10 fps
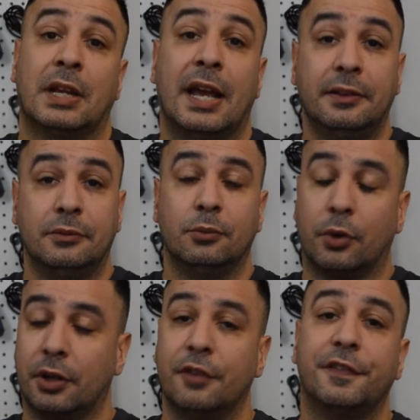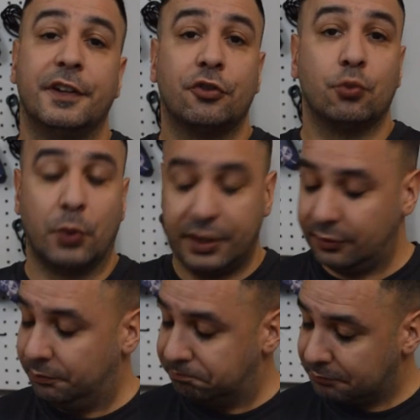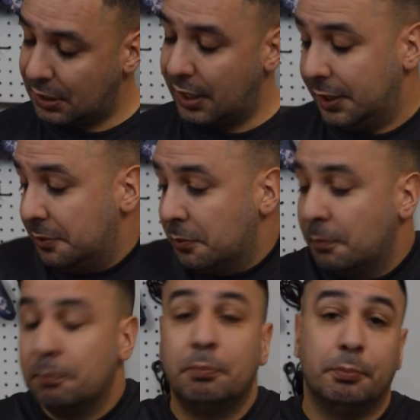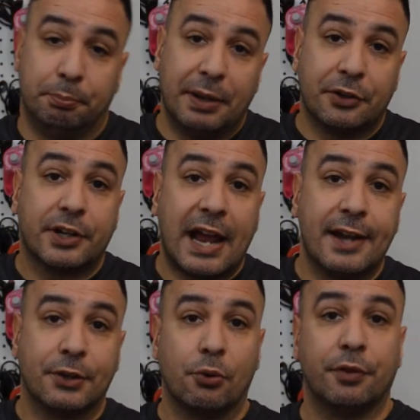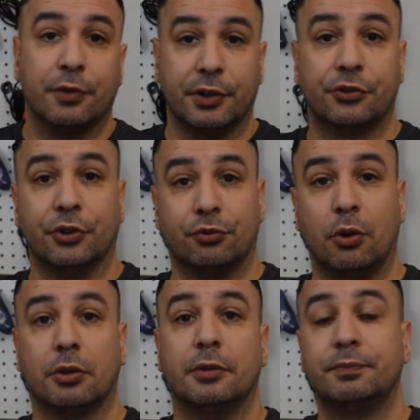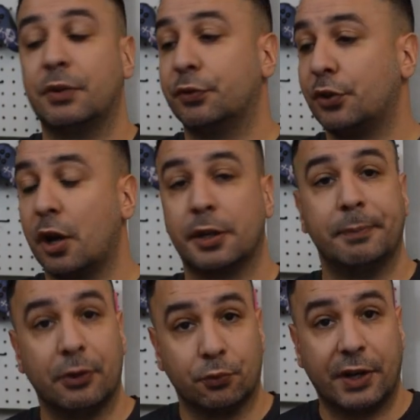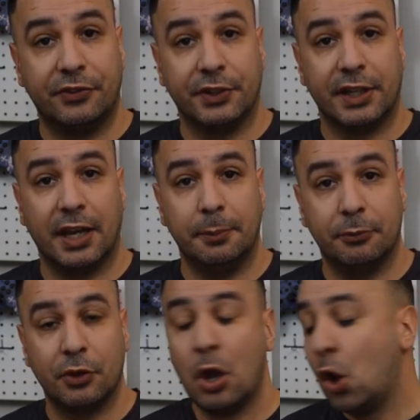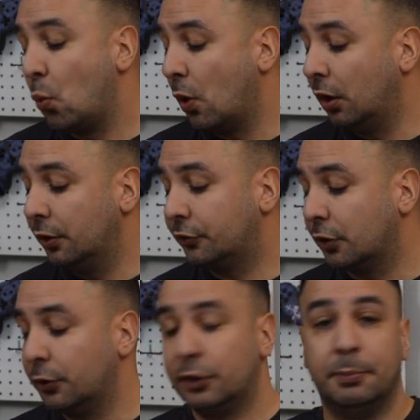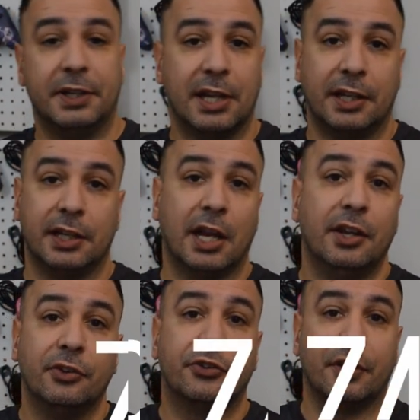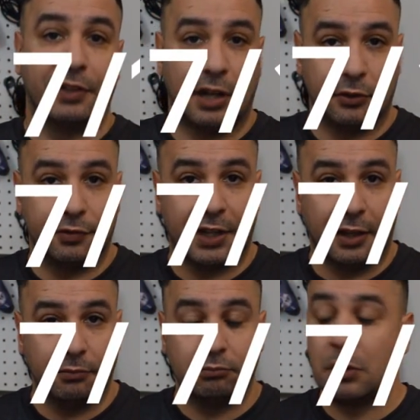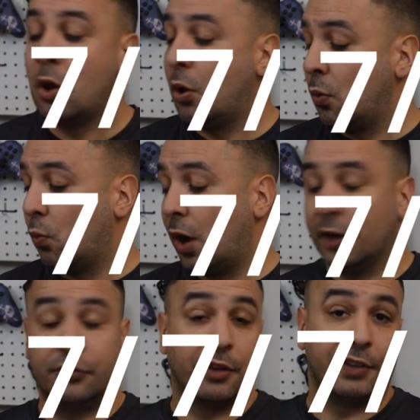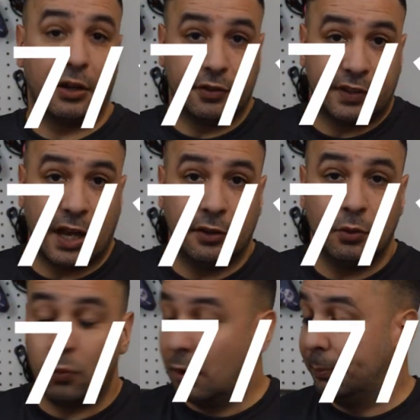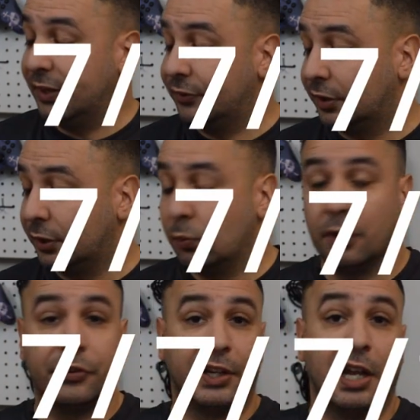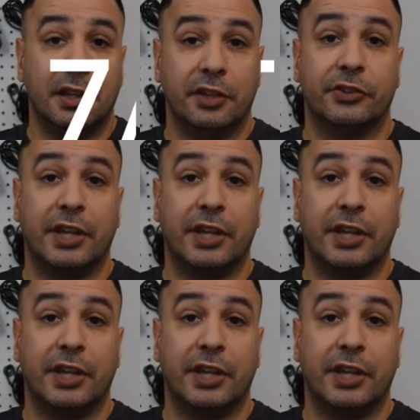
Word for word: And we're going to finish with a better category for this controller. If we're talking about racing games, well, it's going to be getting a 7 out of 10. Why 7 out of 10? Well, basically, once again, these